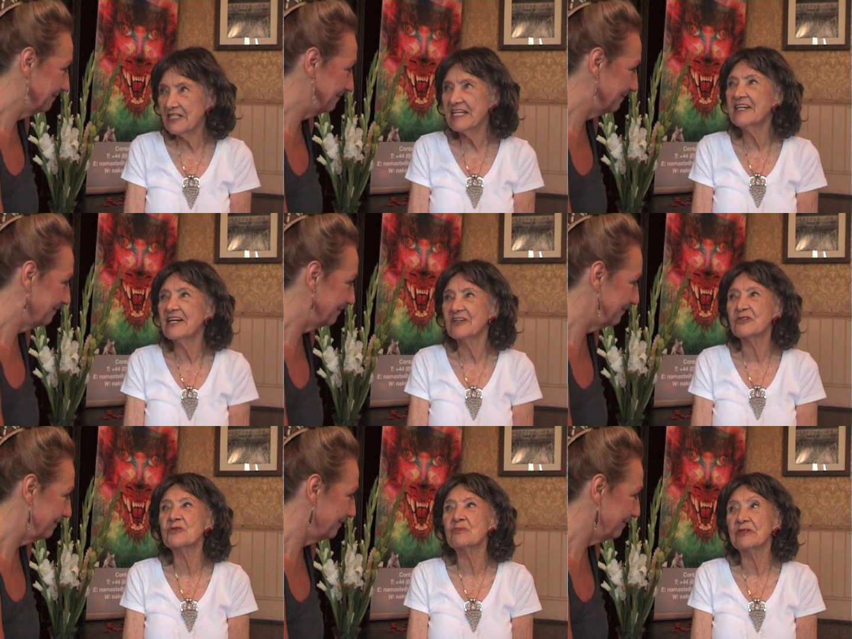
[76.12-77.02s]
Speaker 1: learning
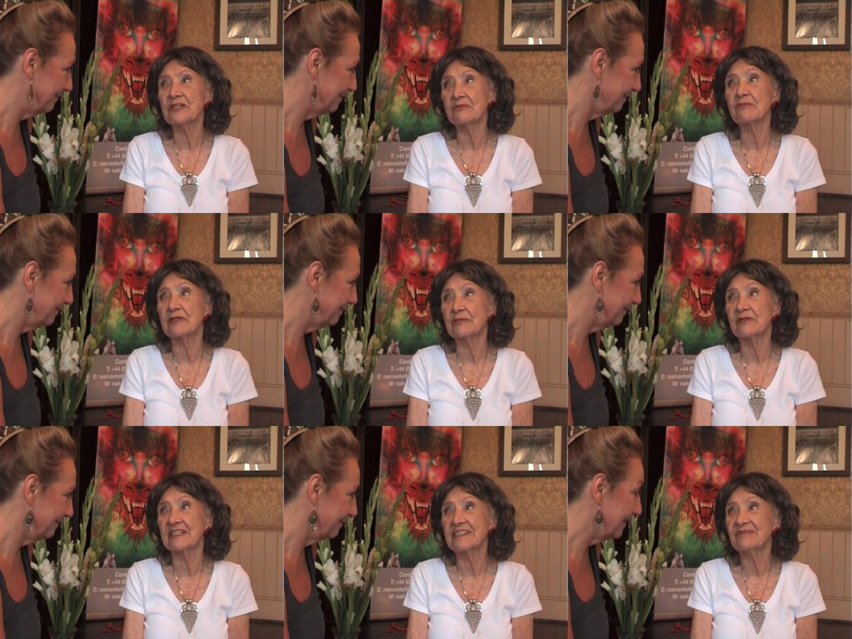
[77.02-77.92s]
how to breathe
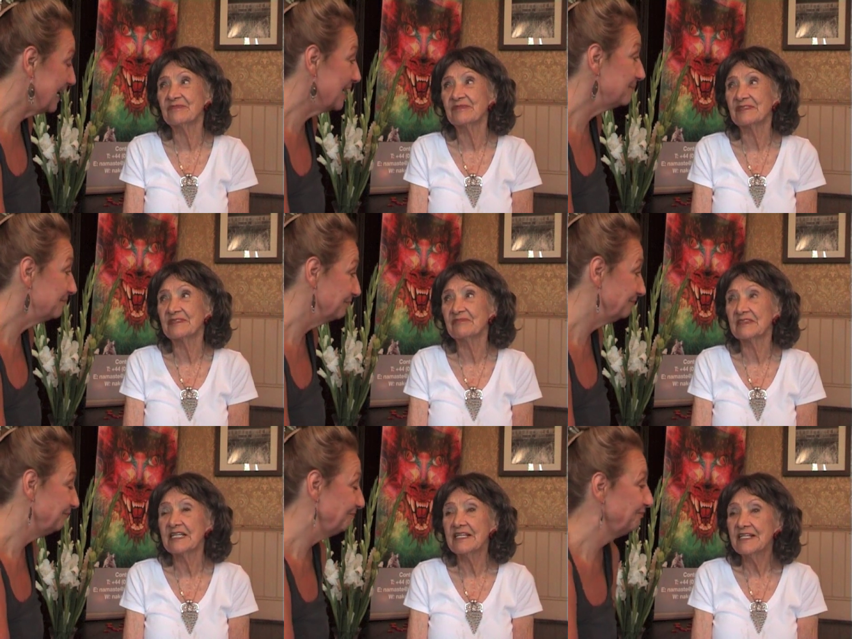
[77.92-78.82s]
properly. Yeah.
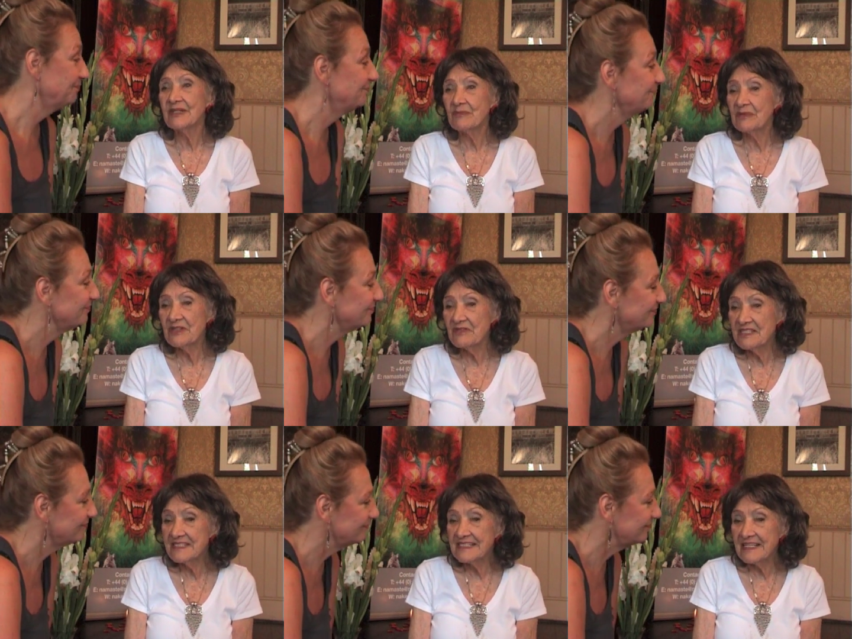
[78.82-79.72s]

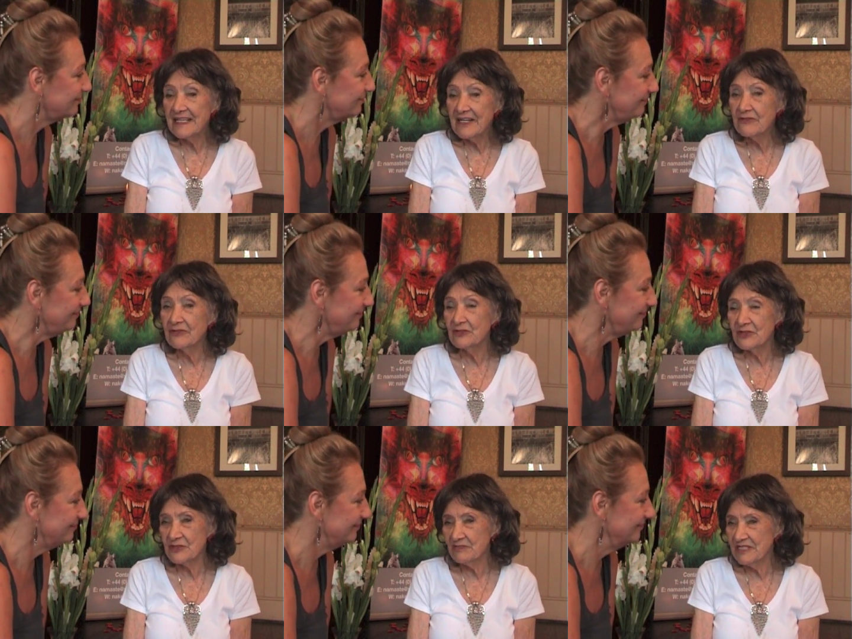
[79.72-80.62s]
Breathe is the life
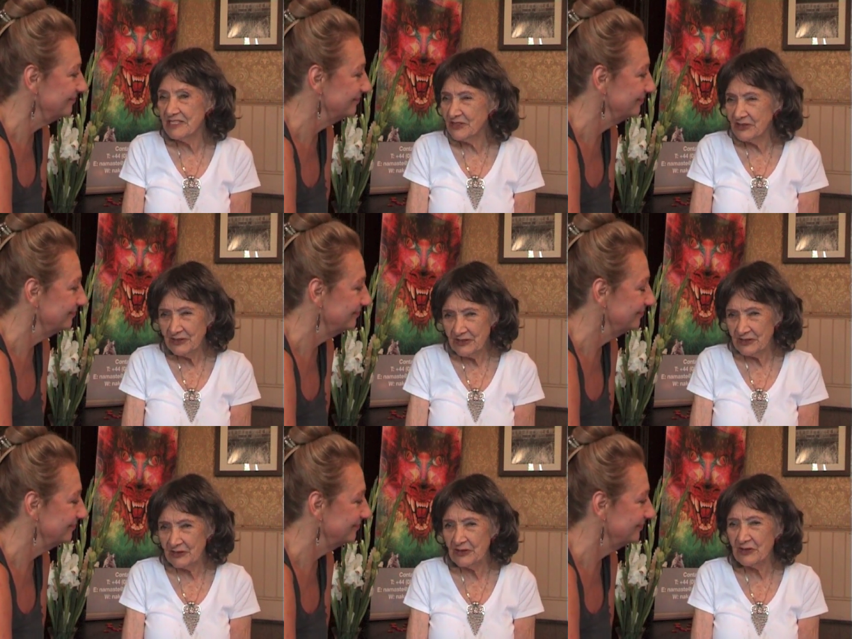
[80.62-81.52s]
force, but it's
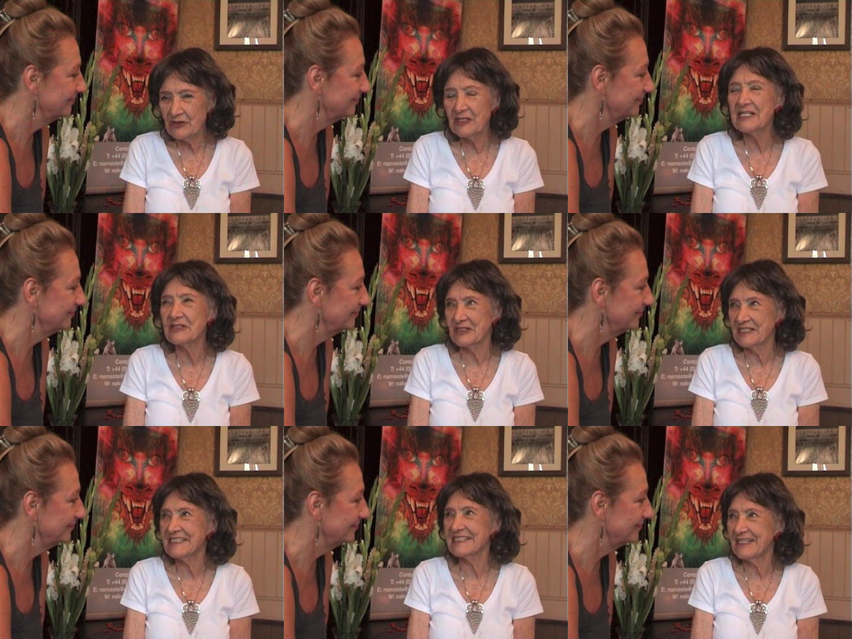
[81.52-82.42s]
also the creator
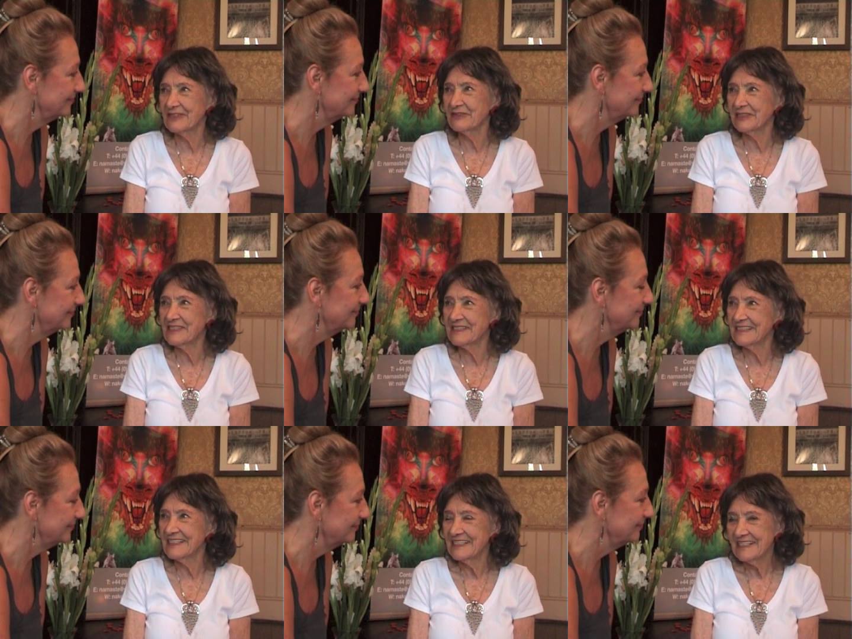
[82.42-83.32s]
inside of
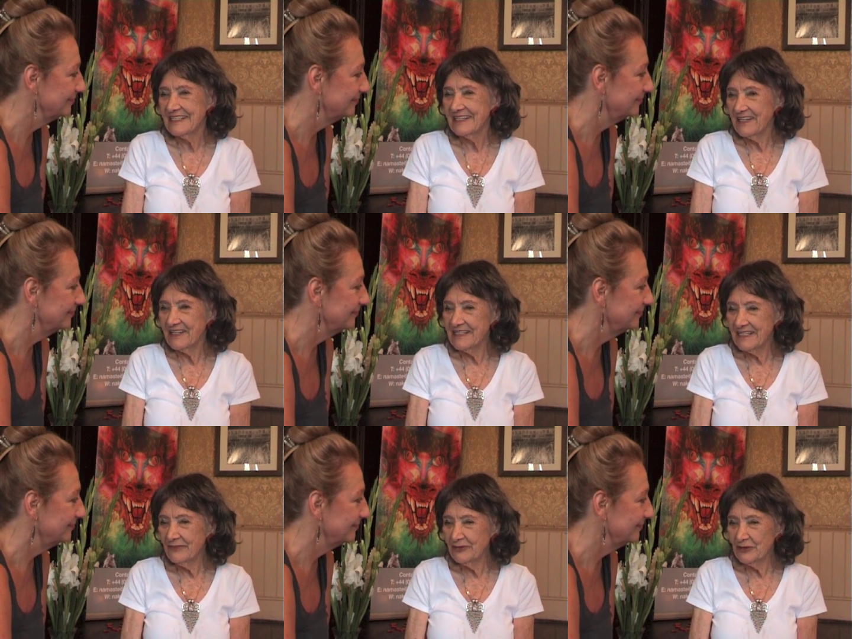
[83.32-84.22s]
us. And
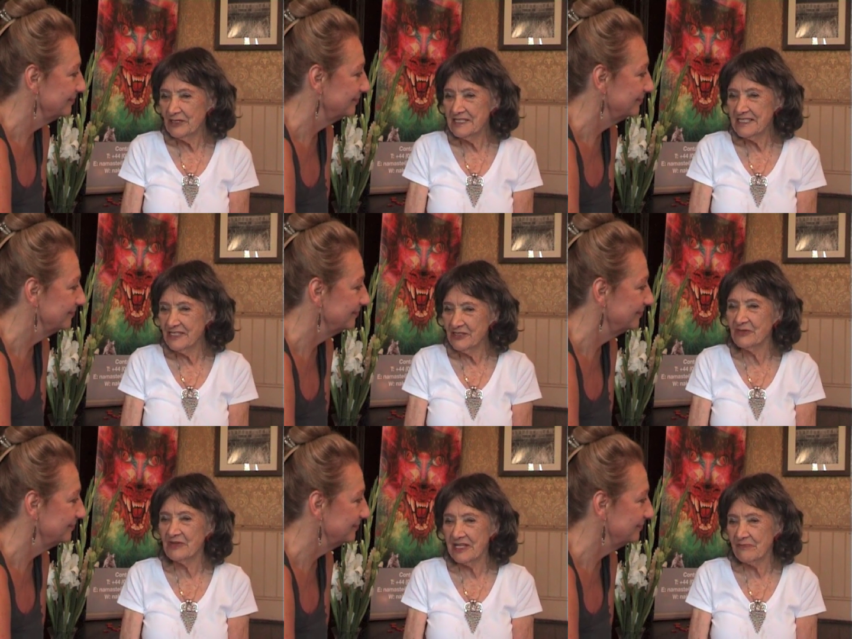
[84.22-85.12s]
if you're in
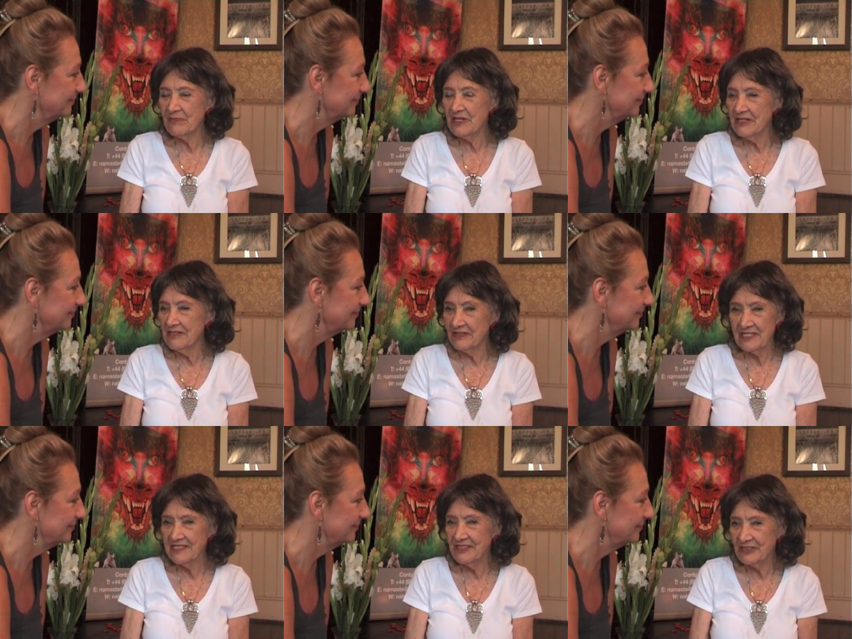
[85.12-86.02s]
touch with that power,
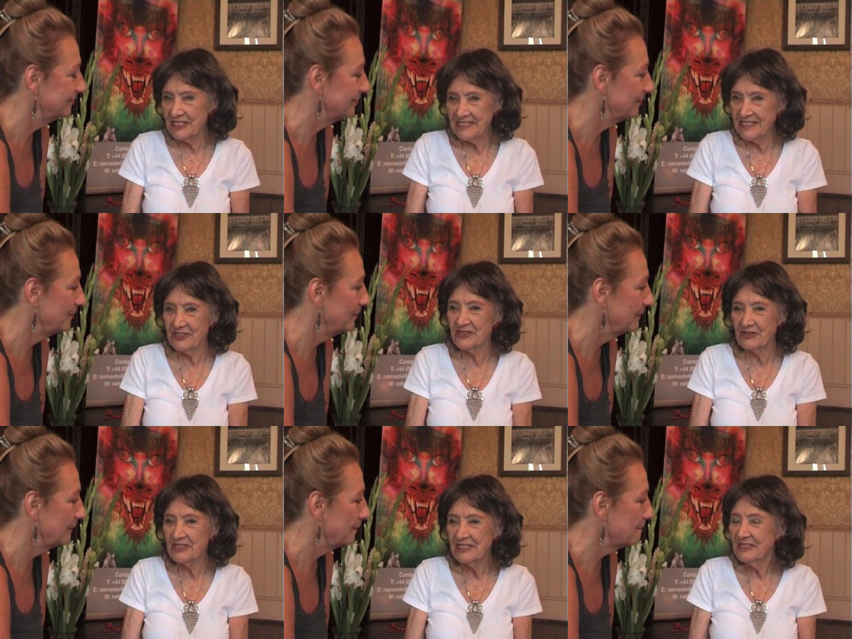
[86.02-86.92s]
then you're in
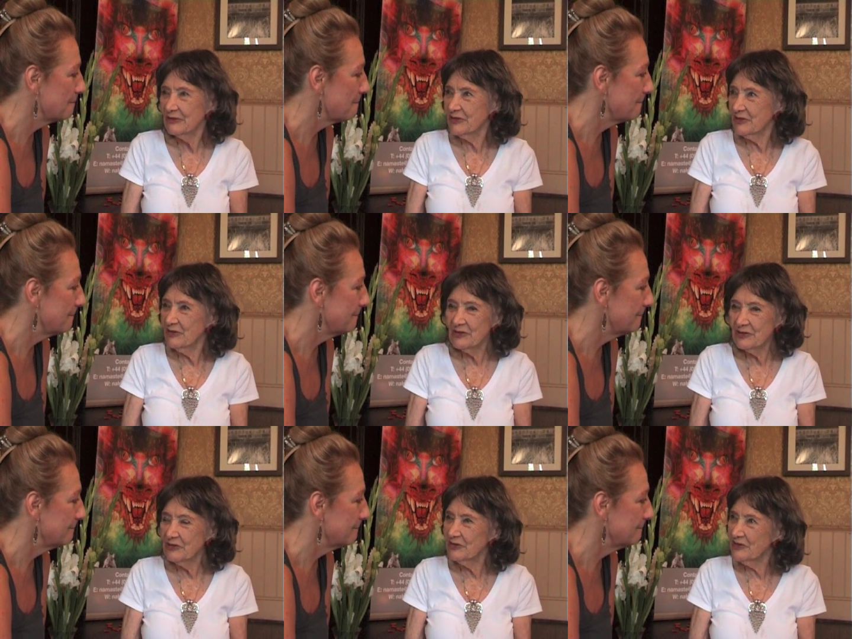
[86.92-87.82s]
touch with
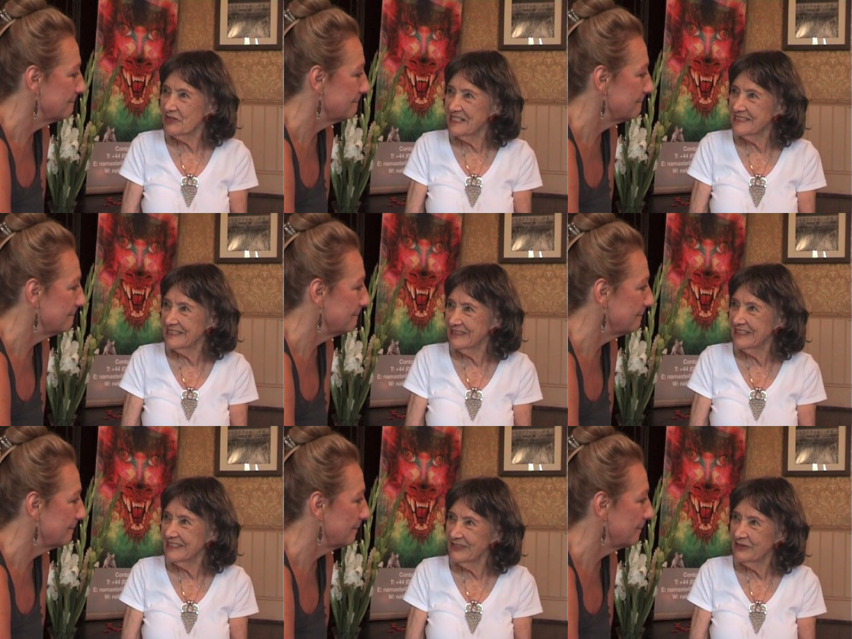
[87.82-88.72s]
all the good things
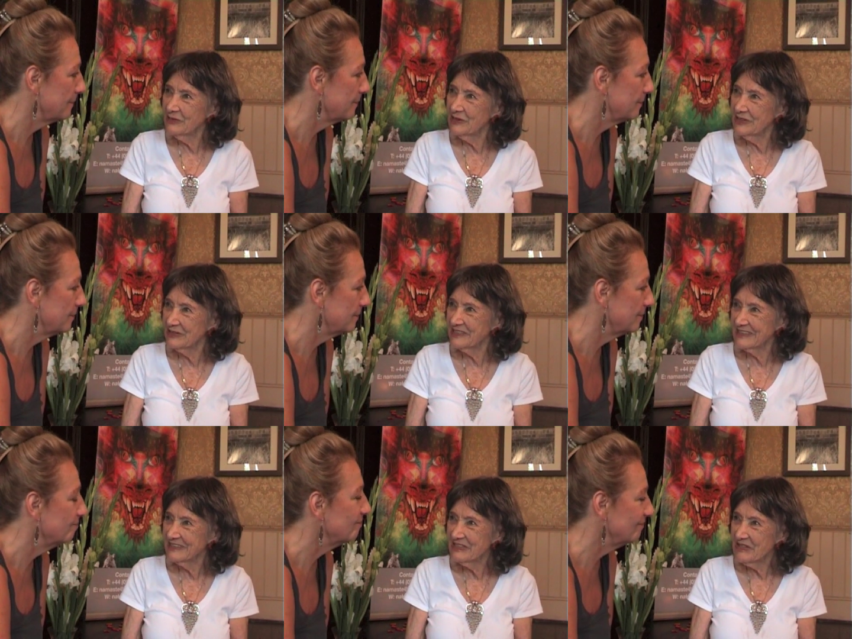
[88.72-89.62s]
in, in the world
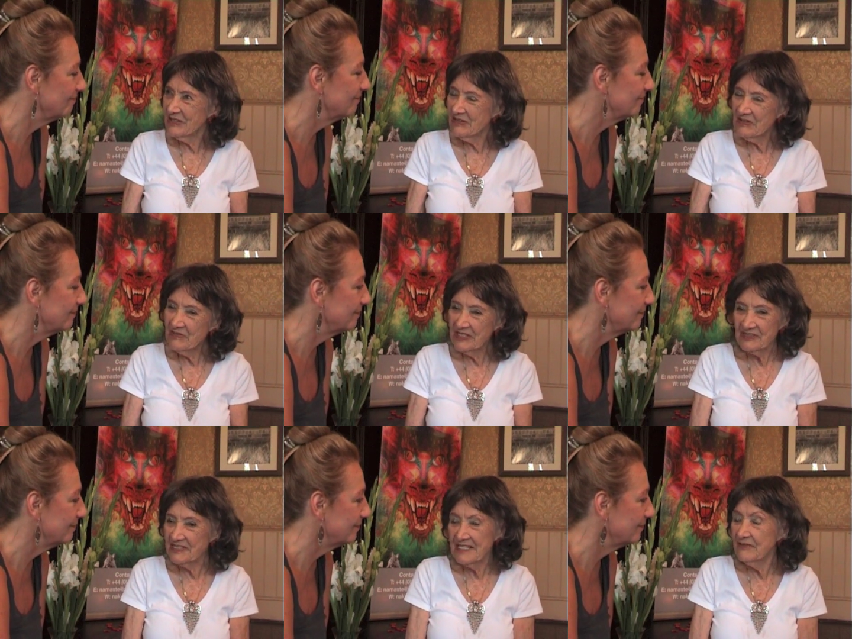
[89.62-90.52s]

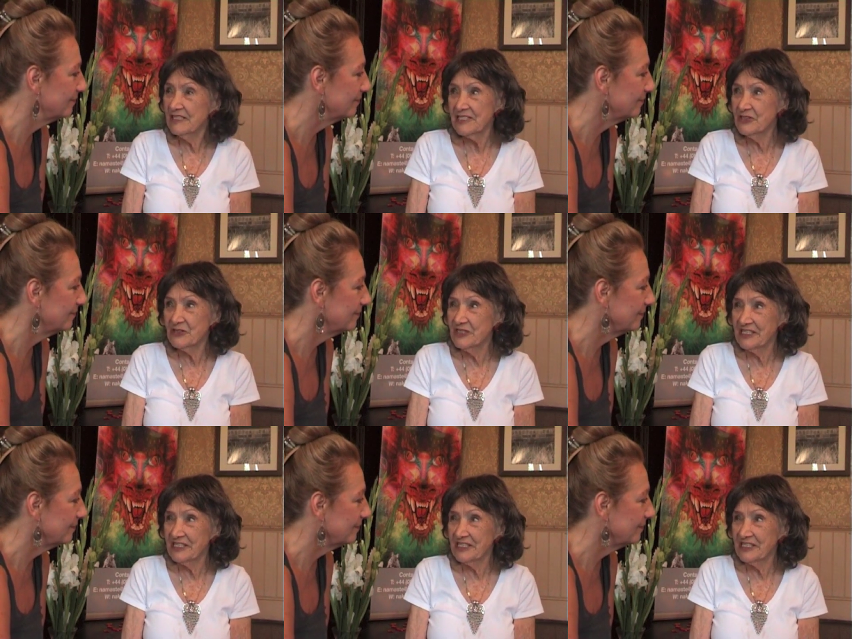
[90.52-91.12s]
because it never lets you